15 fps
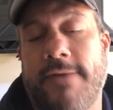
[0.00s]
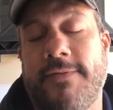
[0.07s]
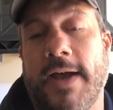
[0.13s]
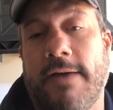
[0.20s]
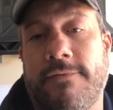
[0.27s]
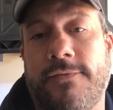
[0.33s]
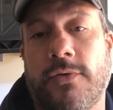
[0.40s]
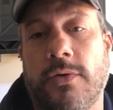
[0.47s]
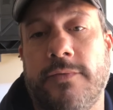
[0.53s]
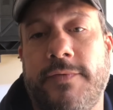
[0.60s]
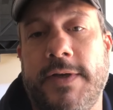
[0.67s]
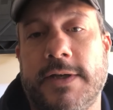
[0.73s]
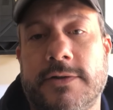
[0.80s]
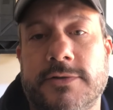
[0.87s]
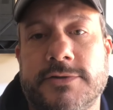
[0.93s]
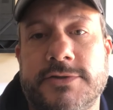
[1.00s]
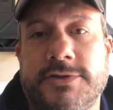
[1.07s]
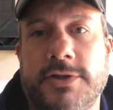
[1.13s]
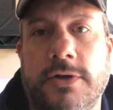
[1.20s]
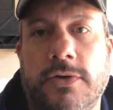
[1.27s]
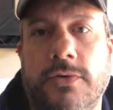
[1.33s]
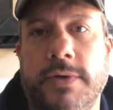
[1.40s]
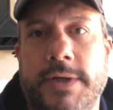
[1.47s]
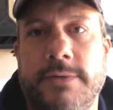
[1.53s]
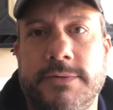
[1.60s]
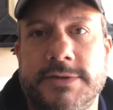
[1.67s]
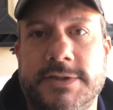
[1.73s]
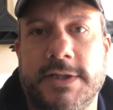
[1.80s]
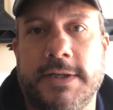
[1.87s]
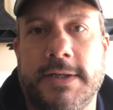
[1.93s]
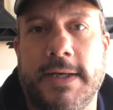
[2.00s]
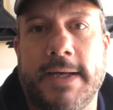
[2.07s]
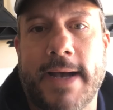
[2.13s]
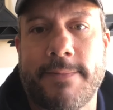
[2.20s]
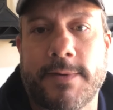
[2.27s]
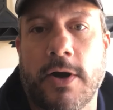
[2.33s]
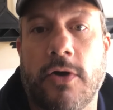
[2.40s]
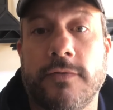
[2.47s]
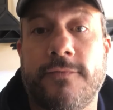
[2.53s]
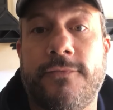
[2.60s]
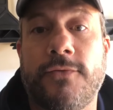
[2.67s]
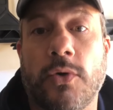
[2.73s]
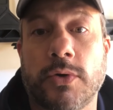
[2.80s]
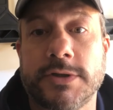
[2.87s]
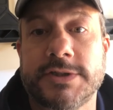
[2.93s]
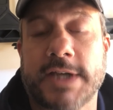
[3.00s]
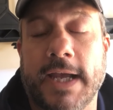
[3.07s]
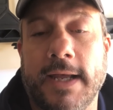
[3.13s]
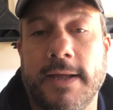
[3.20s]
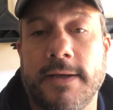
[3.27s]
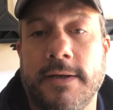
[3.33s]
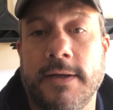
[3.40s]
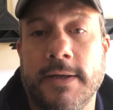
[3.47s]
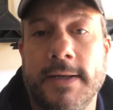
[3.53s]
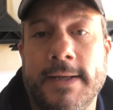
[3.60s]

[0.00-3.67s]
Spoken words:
I've got Ford vehicles, so it was an app called ForScan,